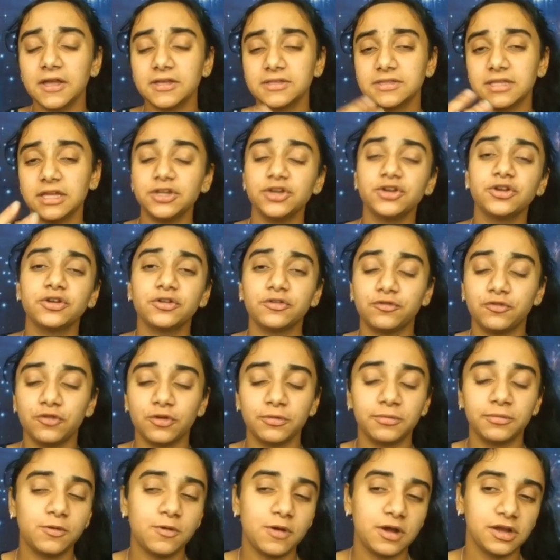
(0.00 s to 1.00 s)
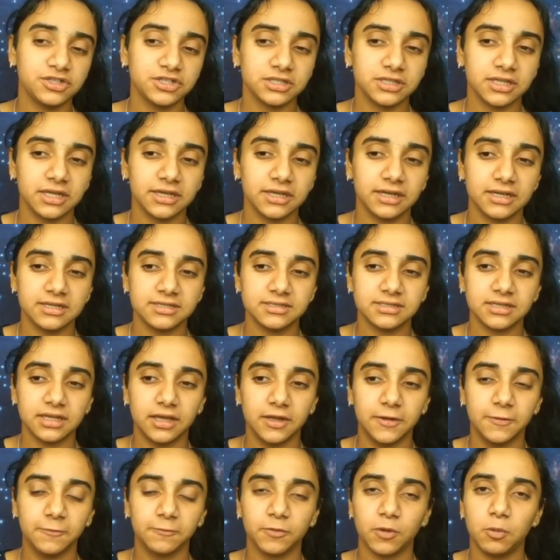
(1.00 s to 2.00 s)
Then you're going to form a question, like I
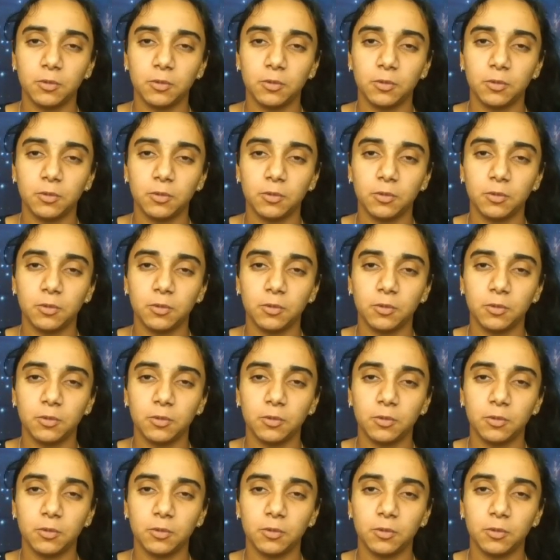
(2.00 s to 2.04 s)
said,